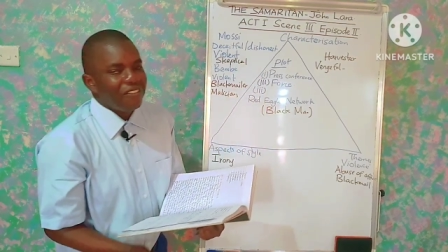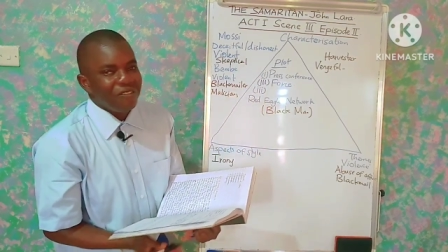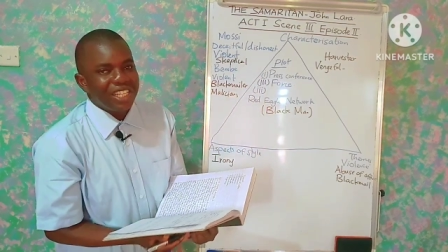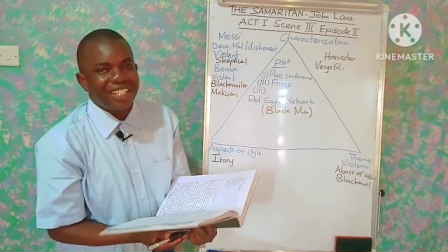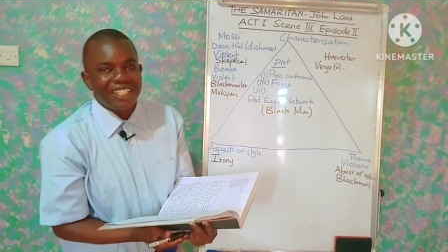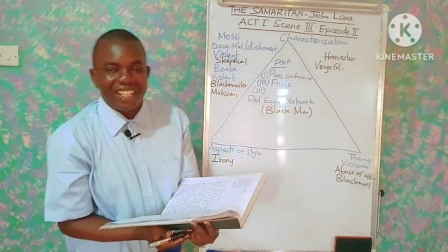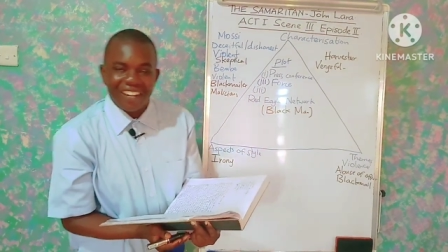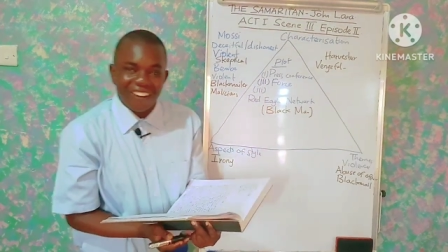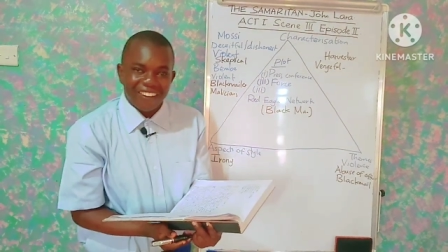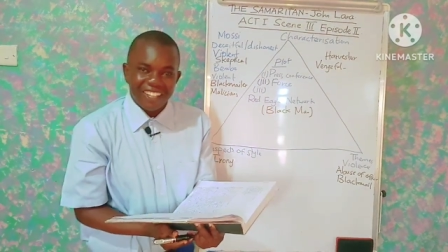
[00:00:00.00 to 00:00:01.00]
Miss
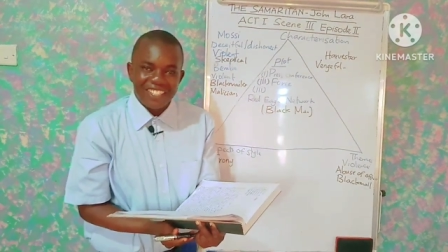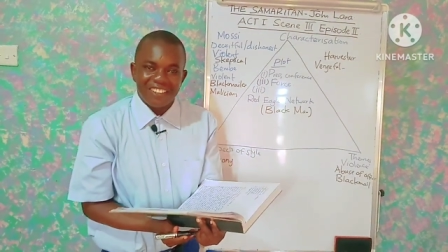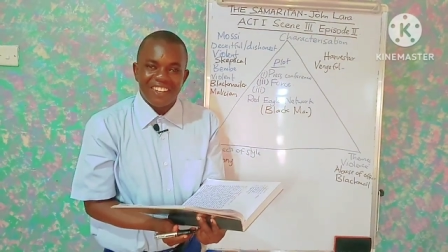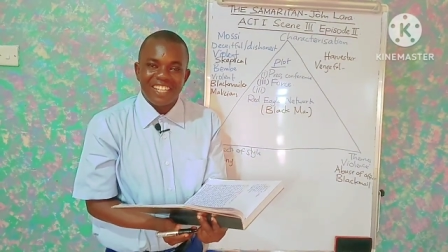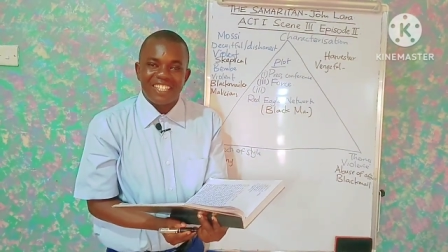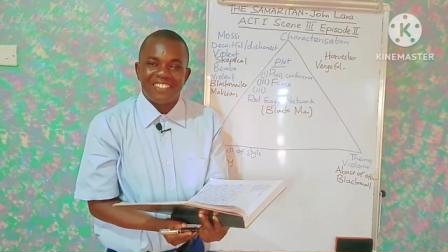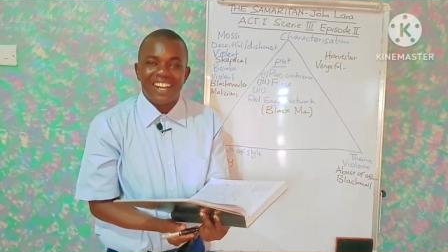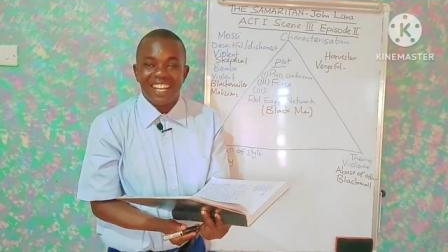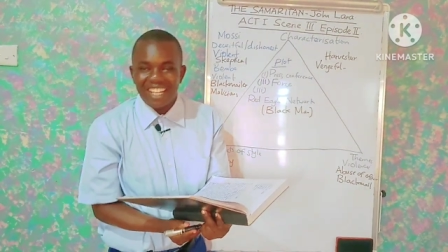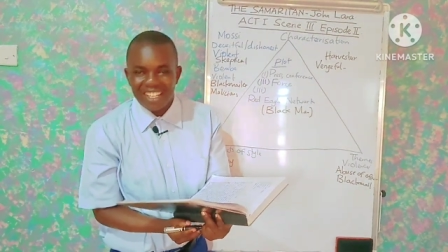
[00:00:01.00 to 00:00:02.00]
Nicole is going to
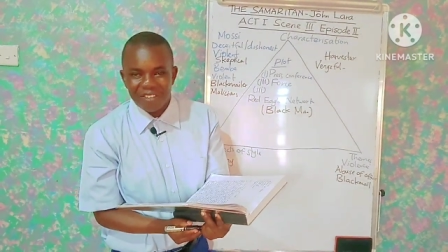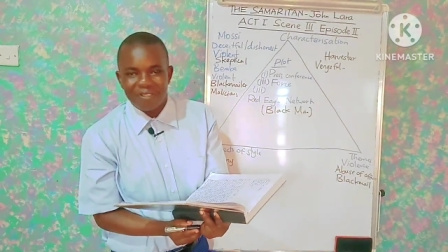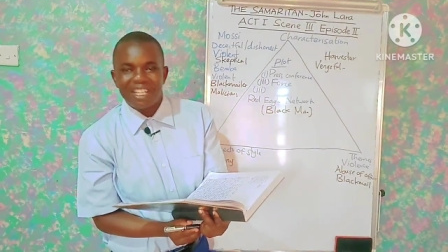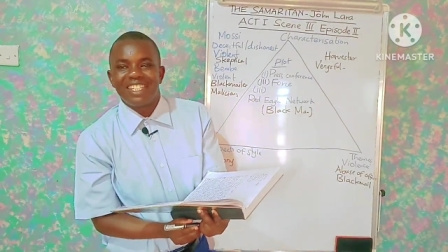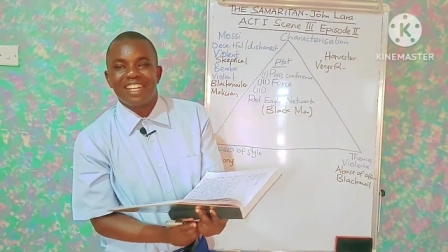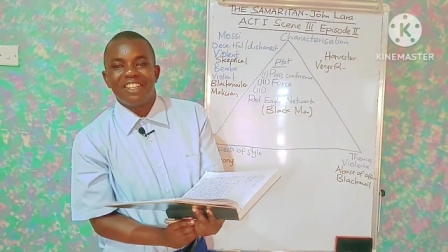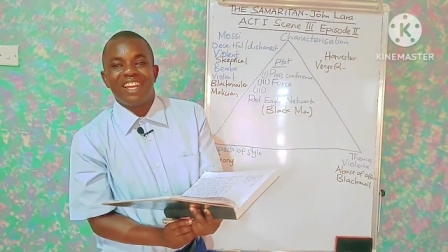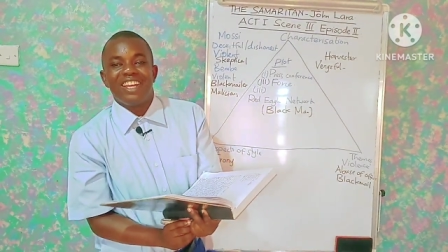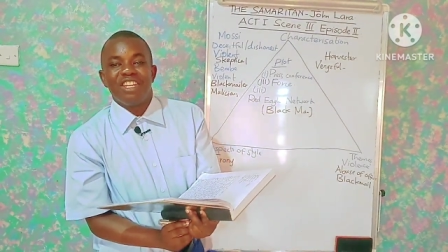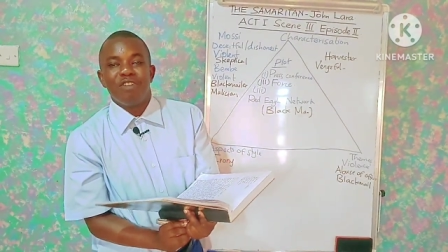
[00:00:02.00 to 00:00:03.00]
agree to filter
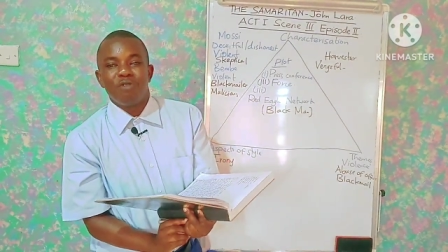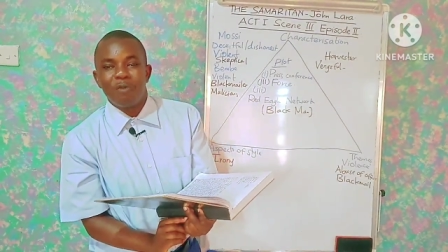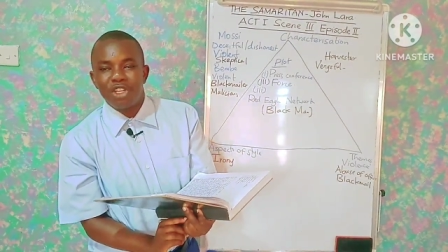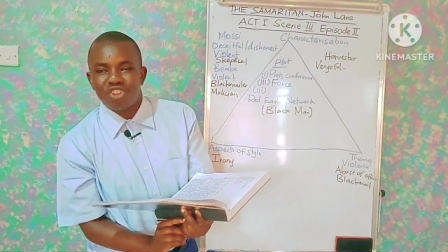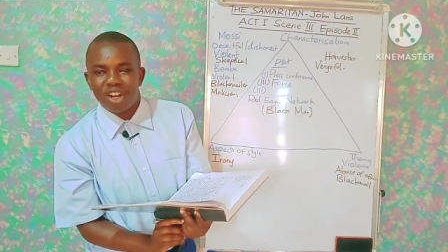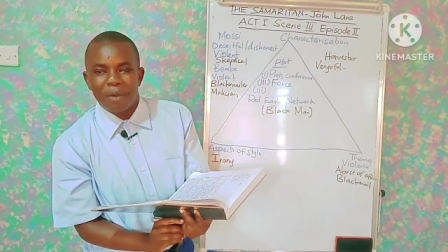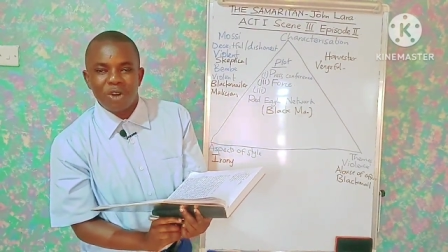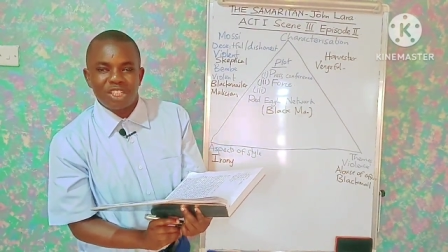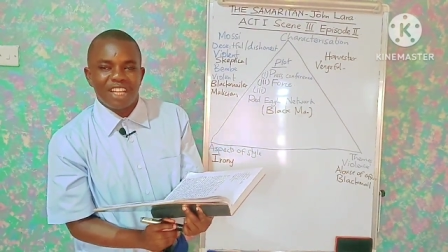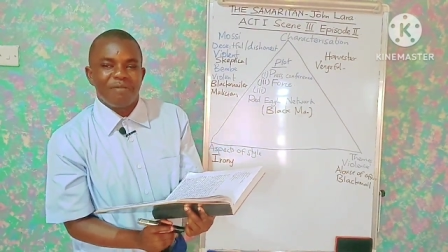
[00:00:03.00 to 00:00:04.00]
the information
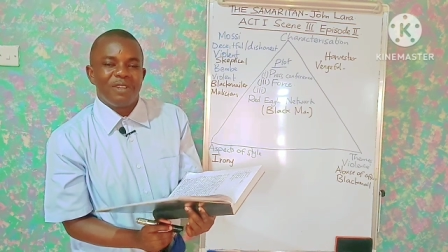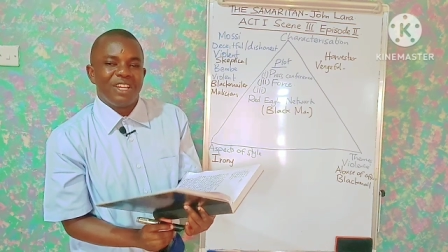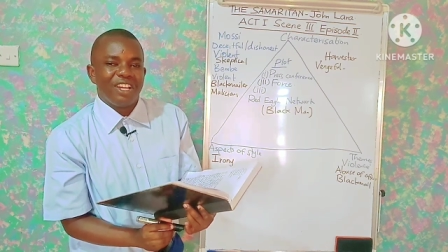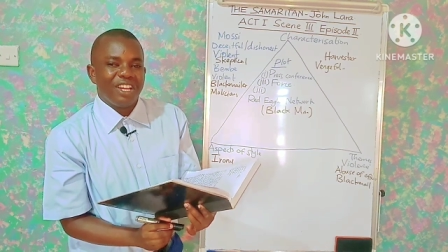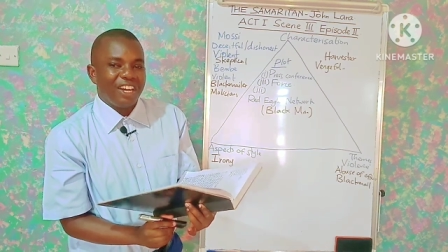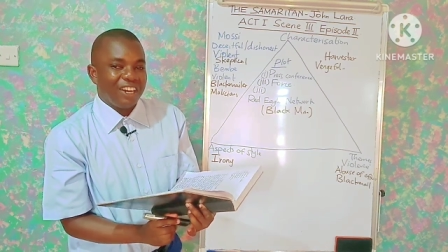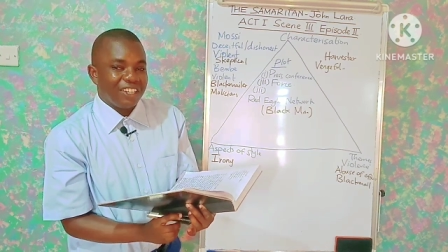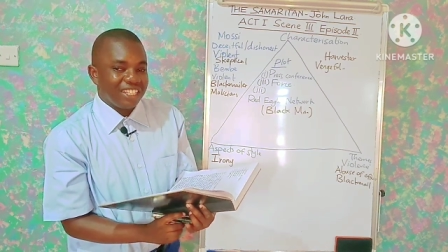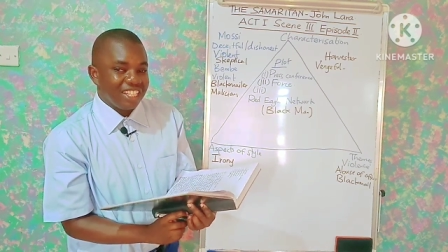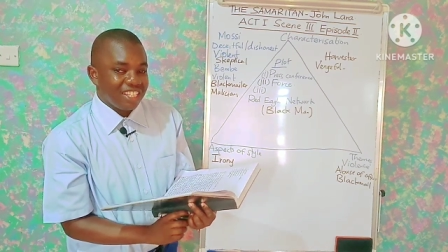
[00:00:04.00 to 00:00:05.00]
about them
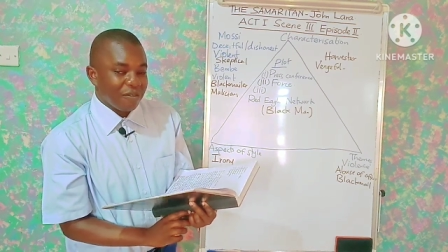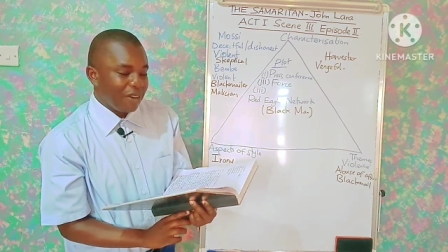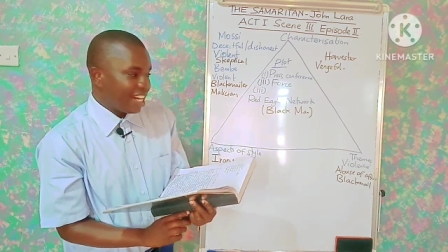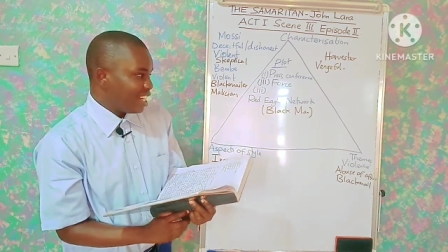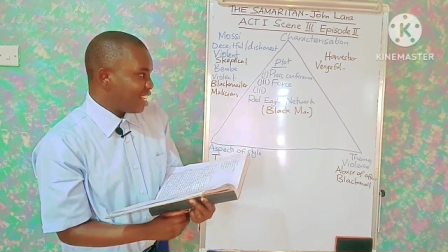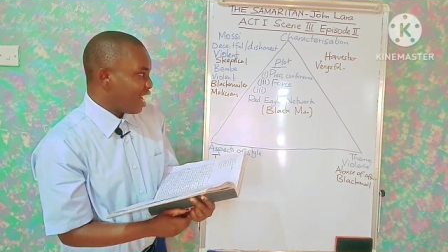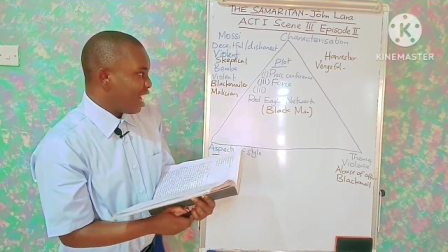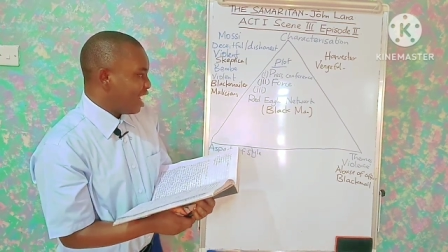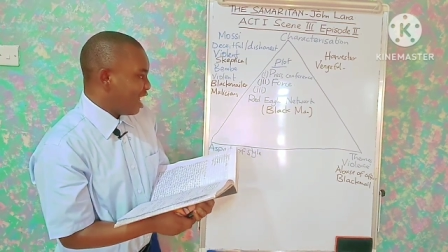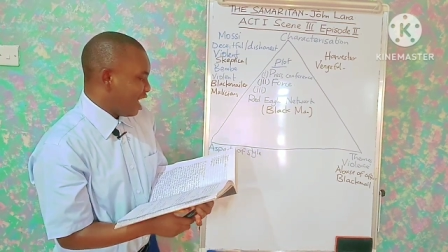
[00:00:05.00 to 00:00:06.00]
on the
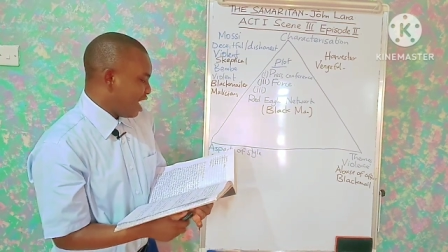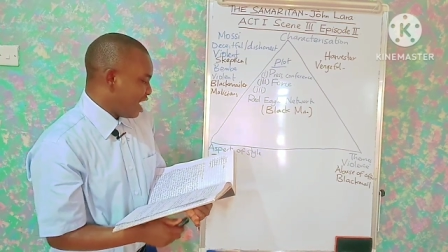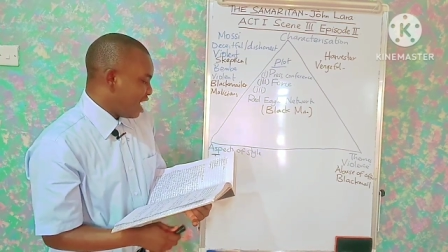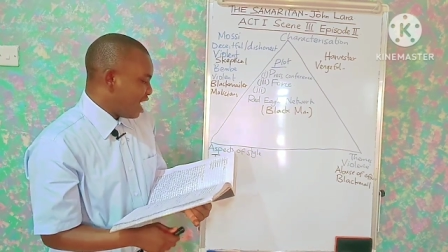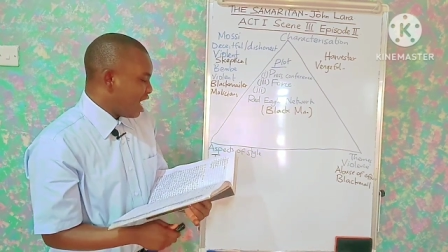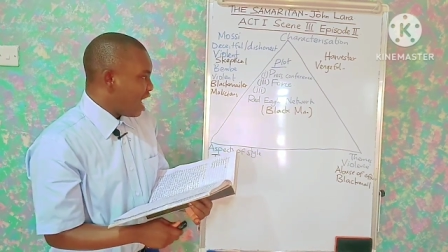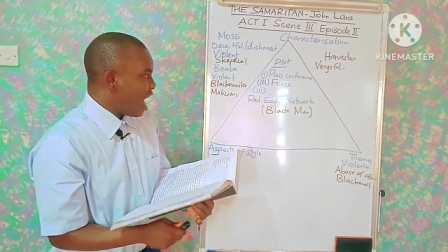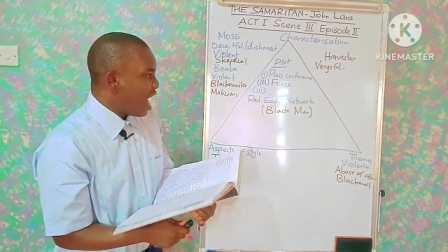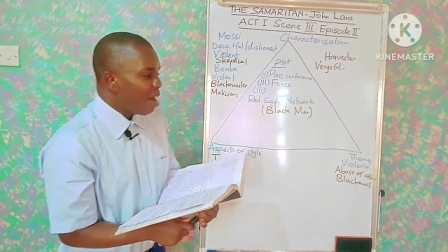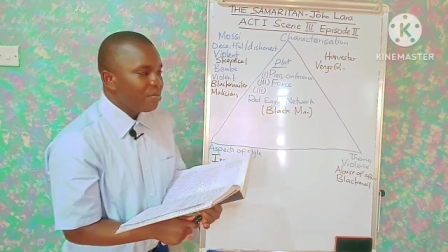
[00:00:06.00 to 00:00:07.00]
Samaritan
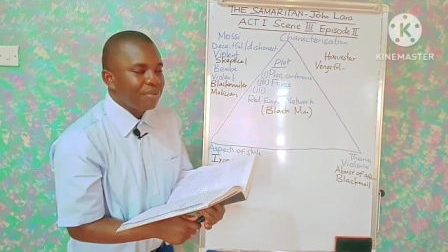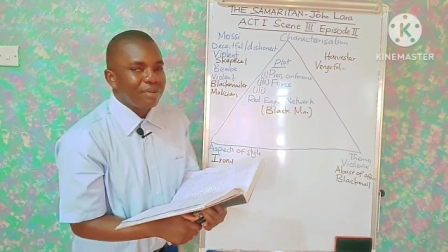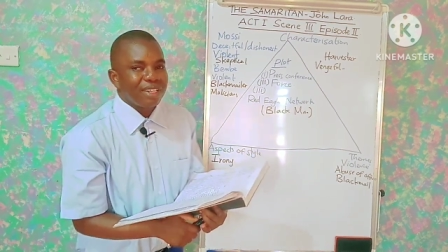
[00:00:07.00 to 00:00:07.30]
app,